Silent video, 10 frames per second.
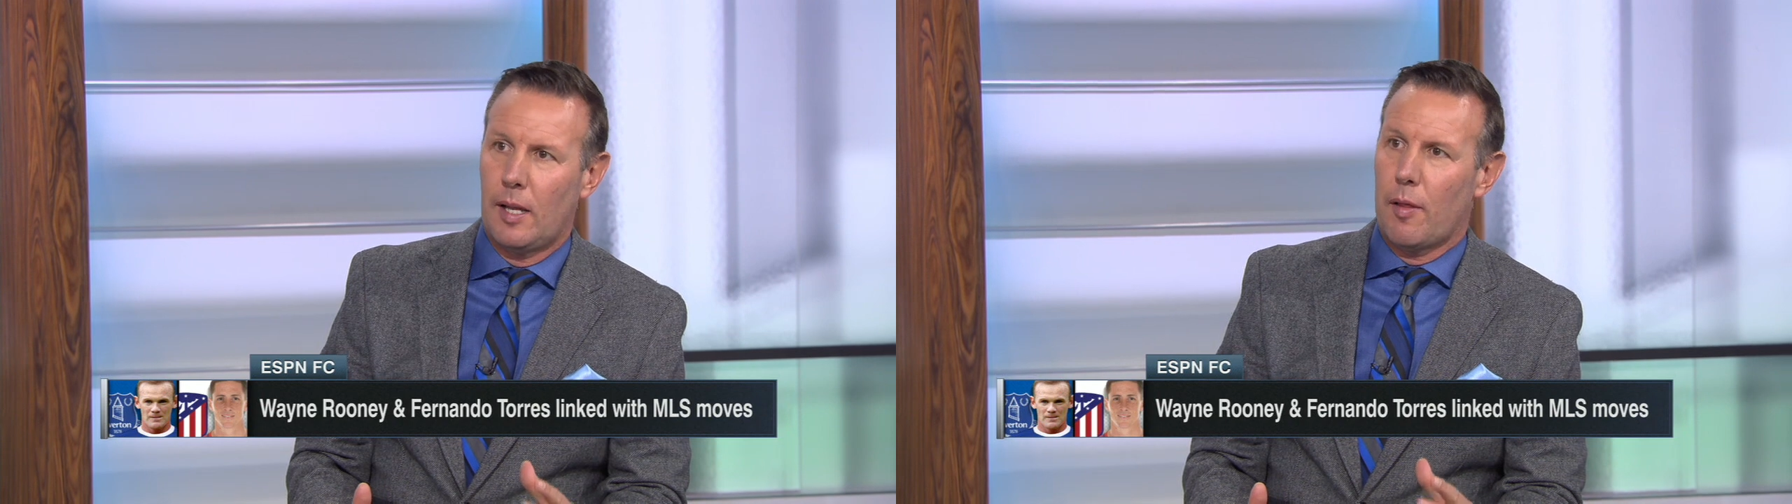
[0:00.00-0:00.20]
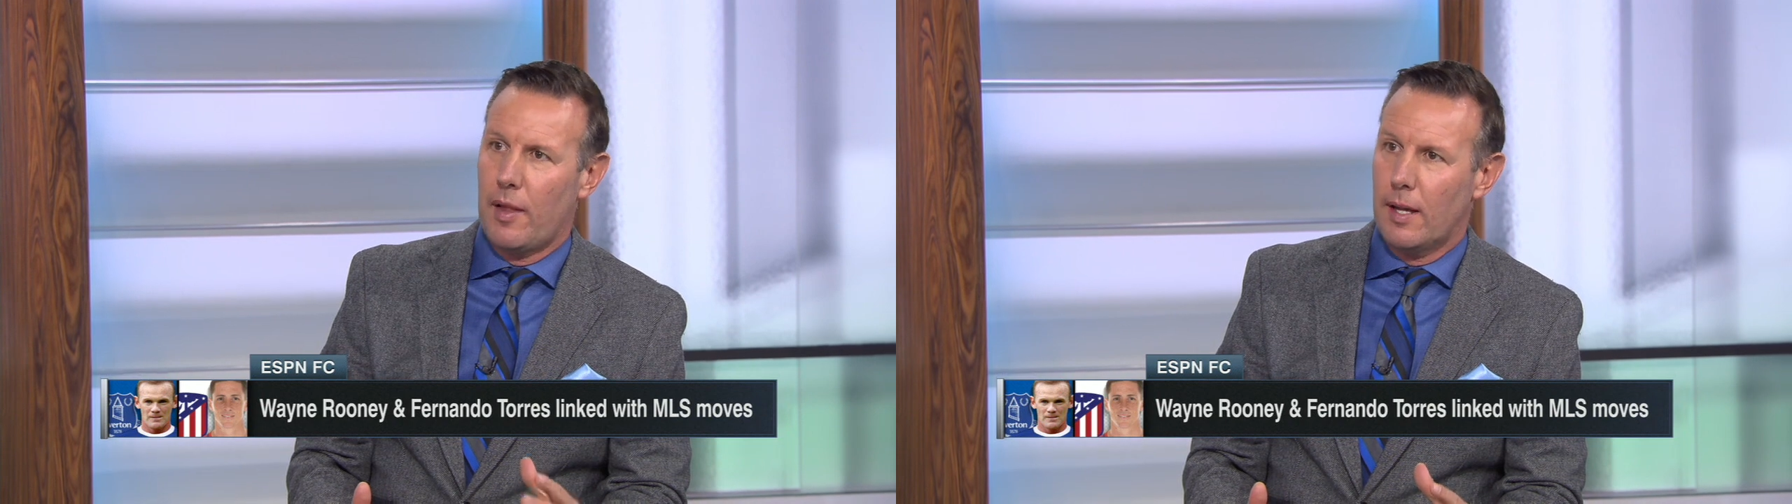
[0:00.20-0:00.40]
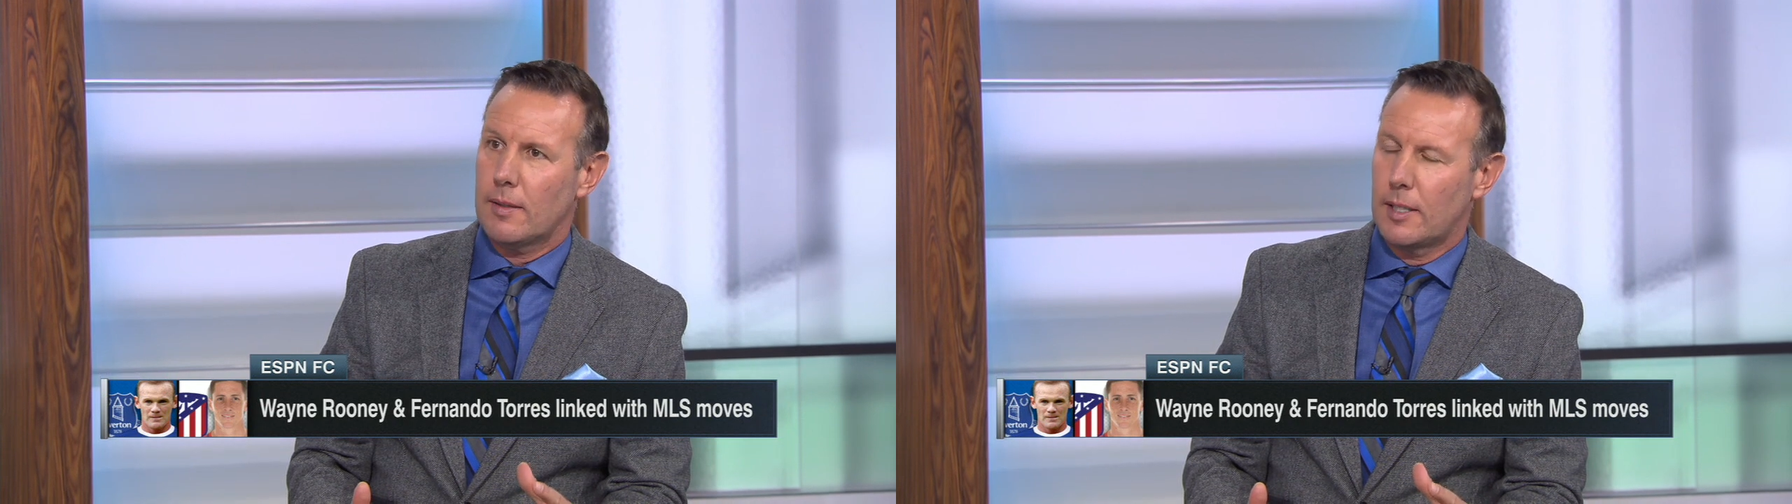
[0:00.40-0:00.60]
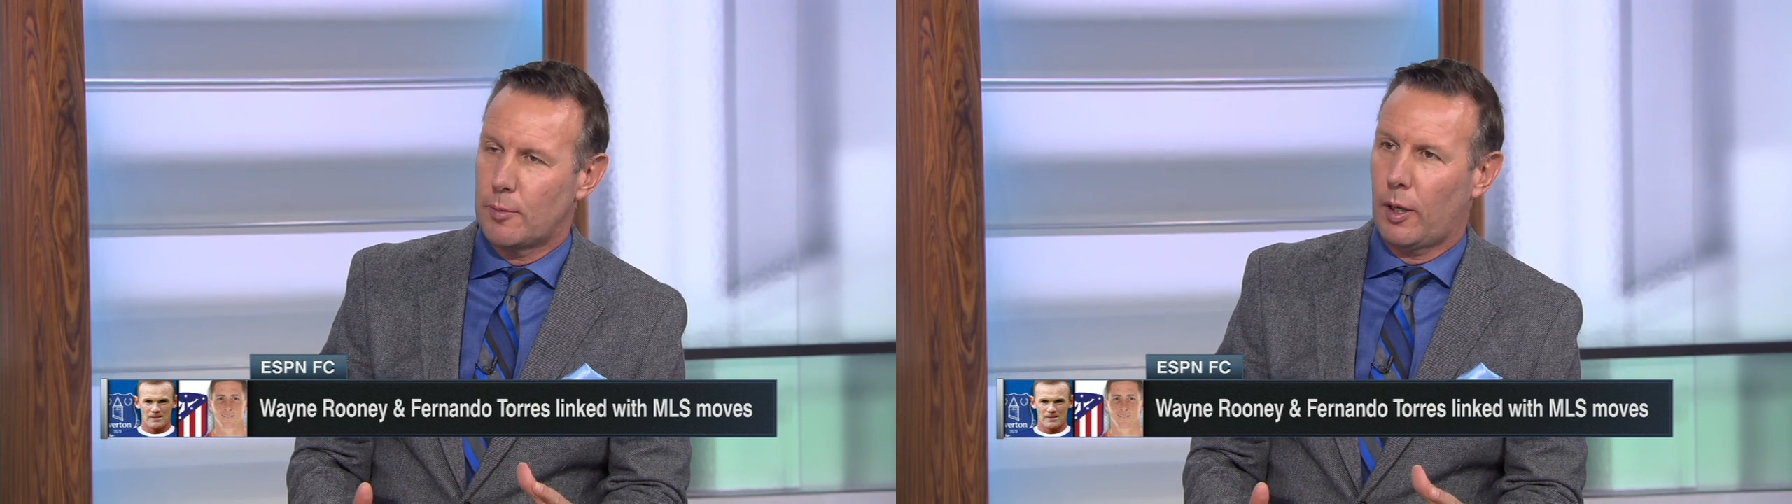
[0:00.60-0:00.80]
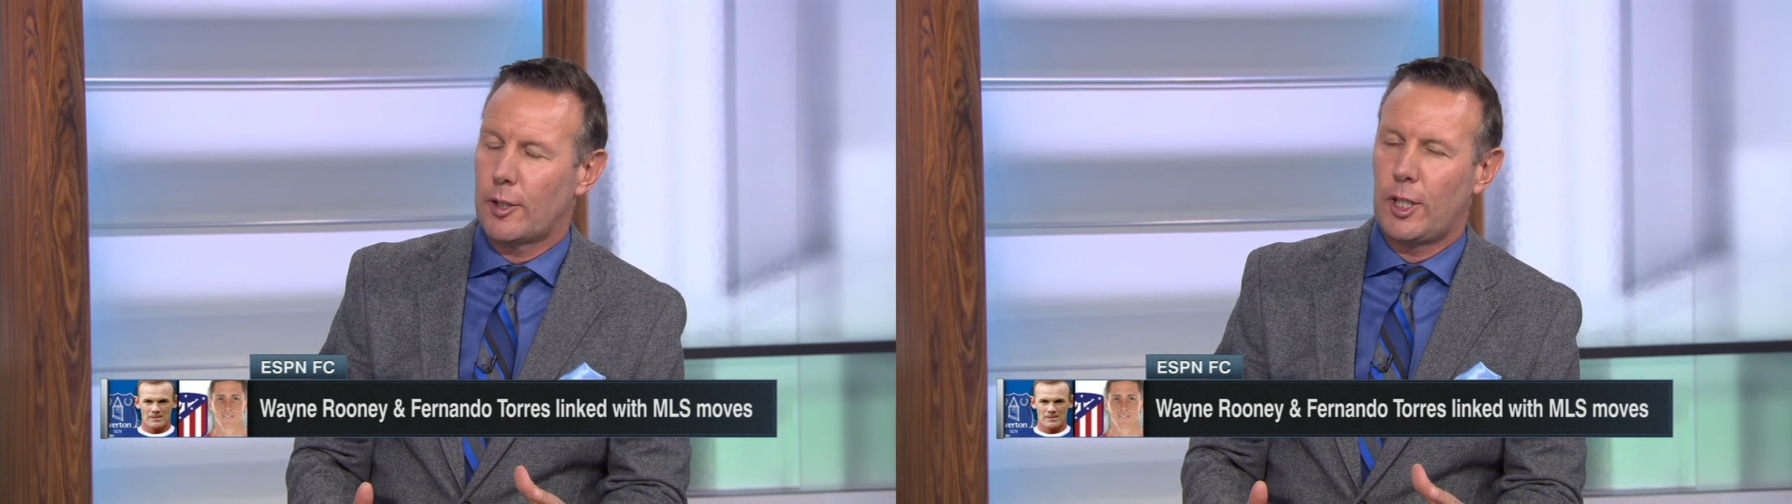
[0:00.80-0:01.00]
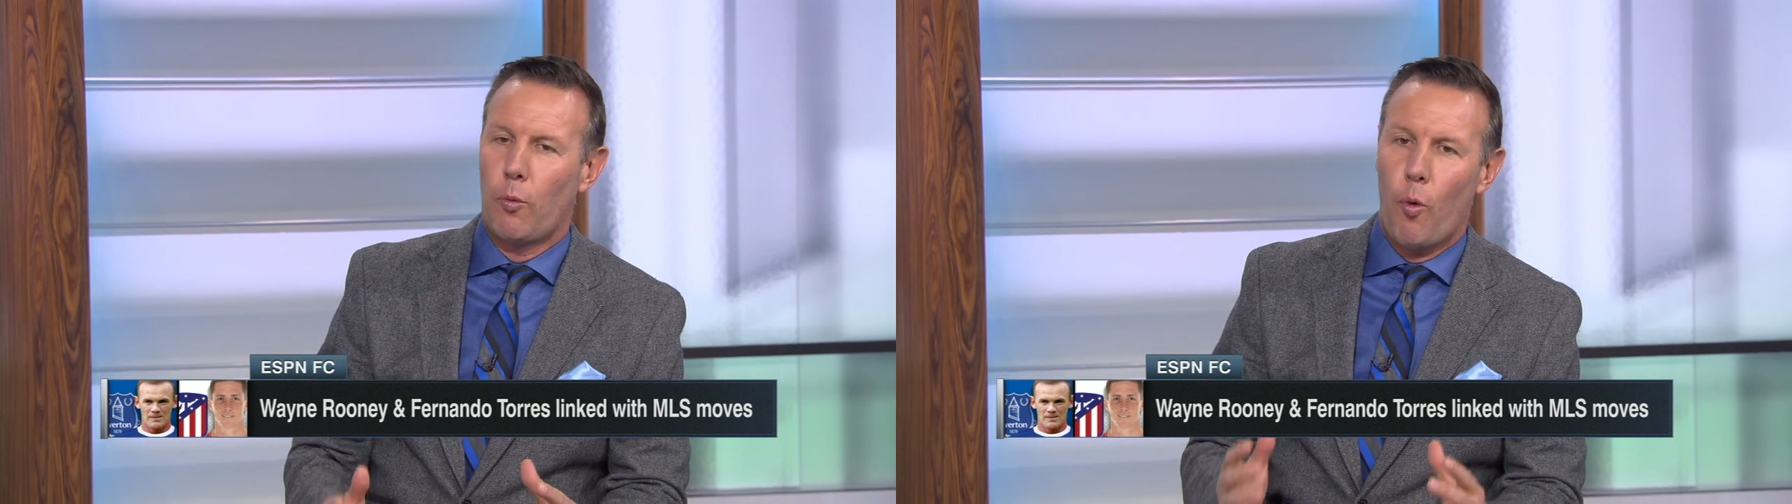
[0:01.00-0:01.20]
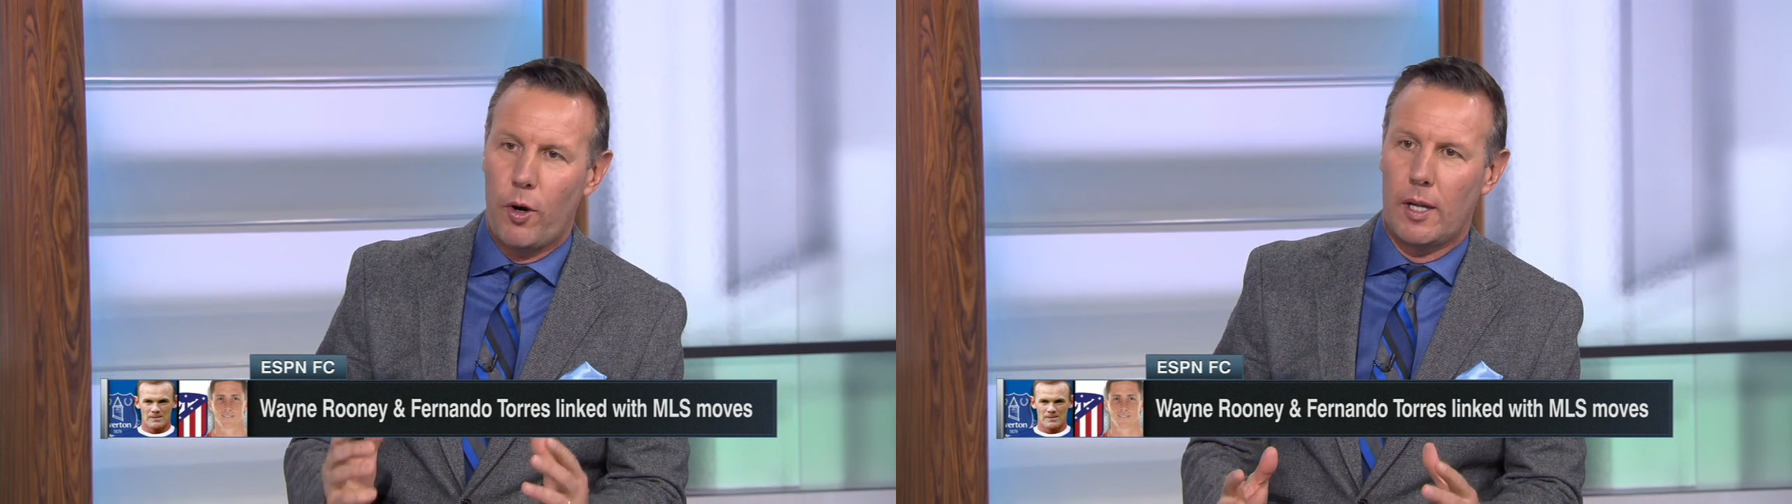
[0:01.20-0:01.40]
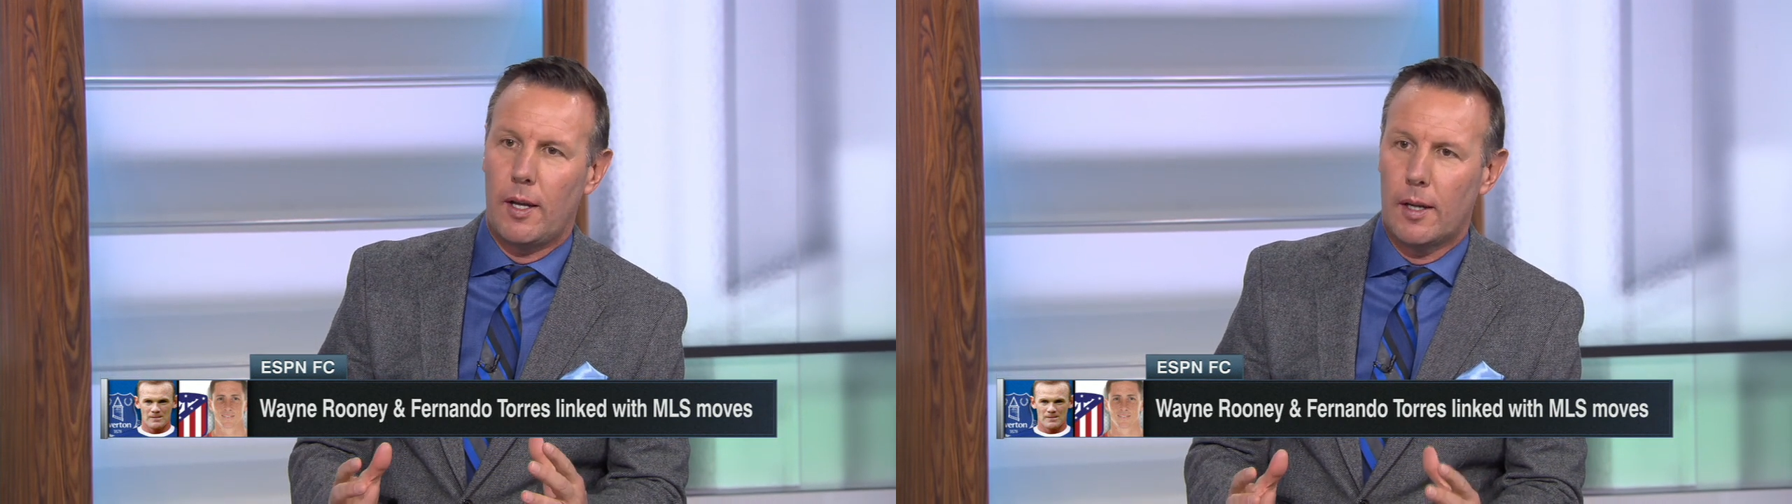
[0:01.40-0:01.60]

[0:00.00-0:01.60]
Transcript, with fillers: your 30s because you want